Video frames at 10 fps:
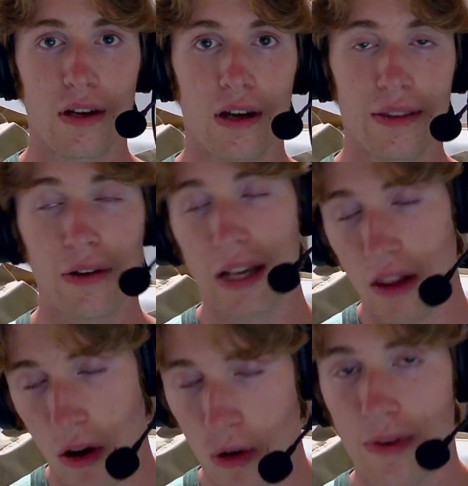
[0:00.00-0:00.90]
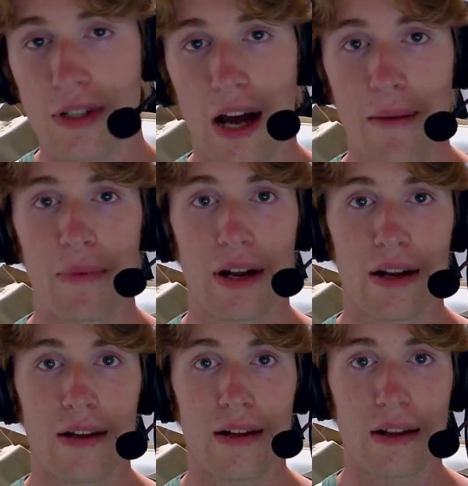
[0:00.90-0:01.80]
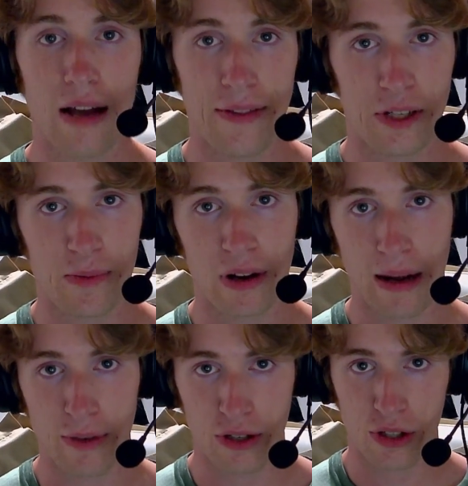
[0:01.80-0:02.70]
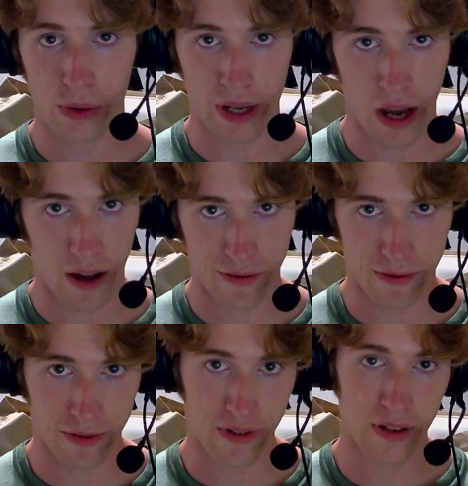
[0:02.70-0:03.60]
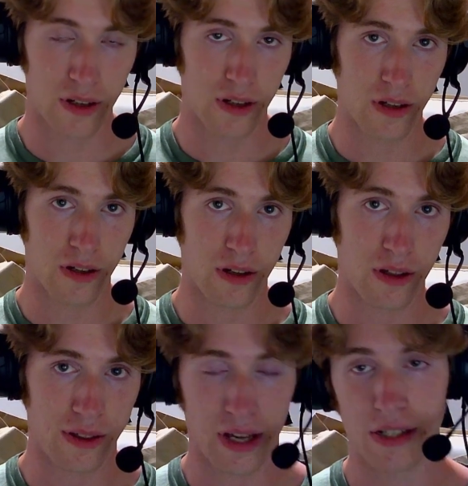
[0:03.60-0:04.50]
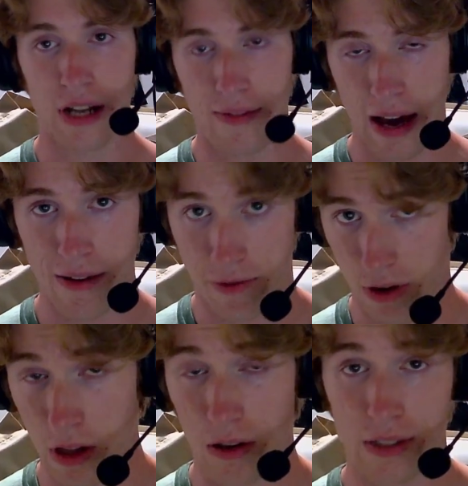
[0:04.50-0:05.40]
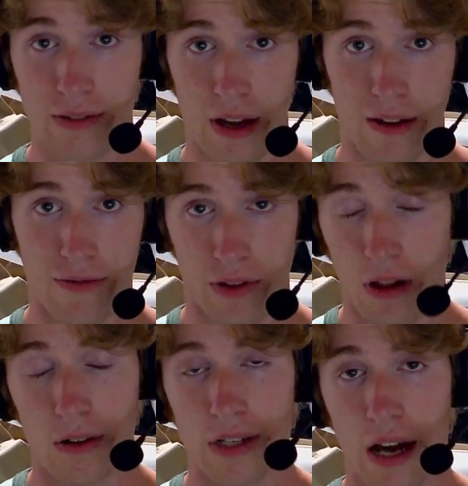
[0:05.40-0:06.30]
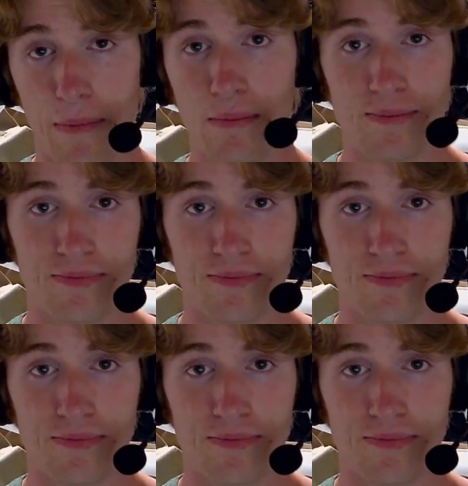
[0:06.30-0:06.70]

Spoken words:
They'll get longer over time, but at this point, I'm just showing off things that I've had for a long time.